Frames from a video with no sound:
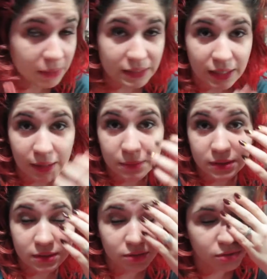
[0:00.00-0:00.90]
my
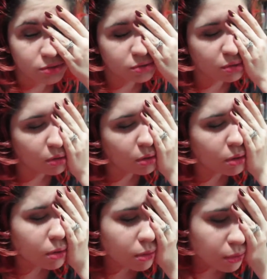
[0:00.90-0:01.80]
timings are
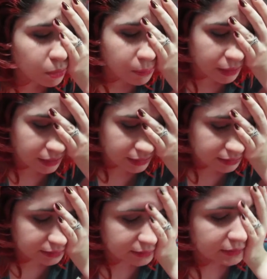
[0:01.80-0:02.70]
so
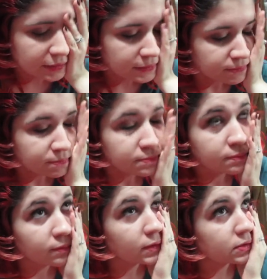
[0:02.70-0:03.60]
bad.
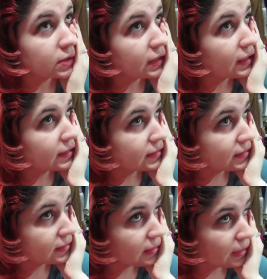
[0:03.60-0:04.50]
So I guess I
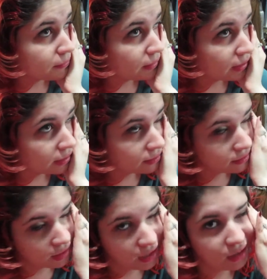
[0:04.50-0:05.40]
slept like
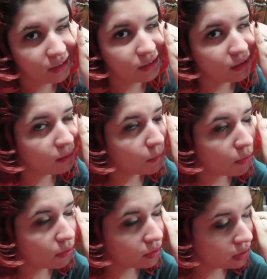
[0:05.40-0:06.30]
8 in the
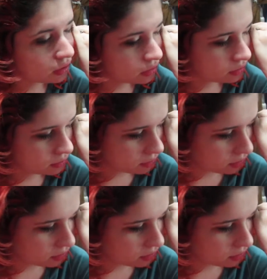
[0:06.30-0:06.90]
morning